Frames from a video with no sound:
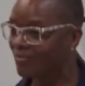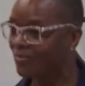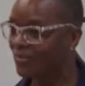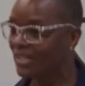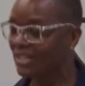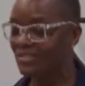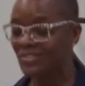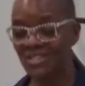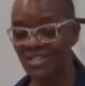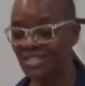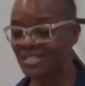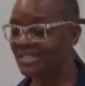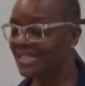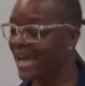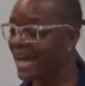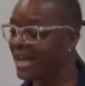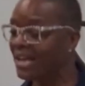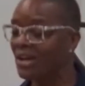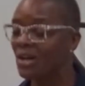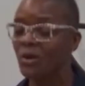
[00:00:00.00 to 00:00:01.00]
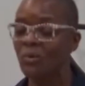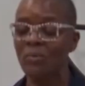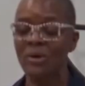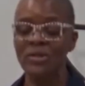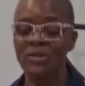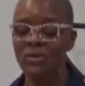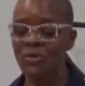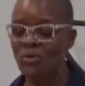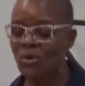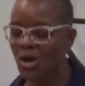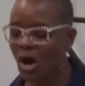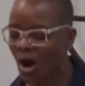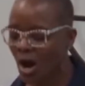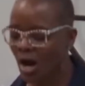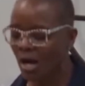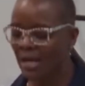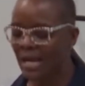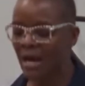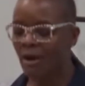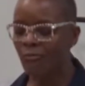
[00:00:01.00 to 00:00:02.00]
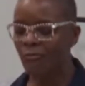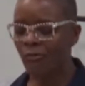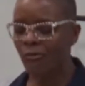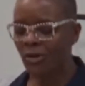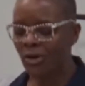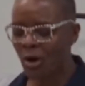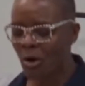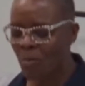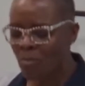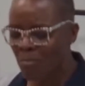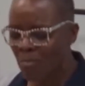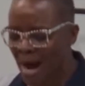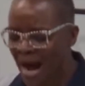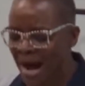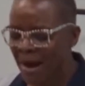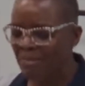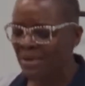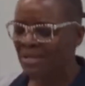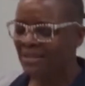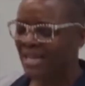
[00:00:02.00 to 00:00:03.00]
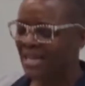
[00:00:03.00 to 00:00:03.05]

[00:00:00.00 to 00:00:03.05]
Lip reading: Just like when you call out for your mama that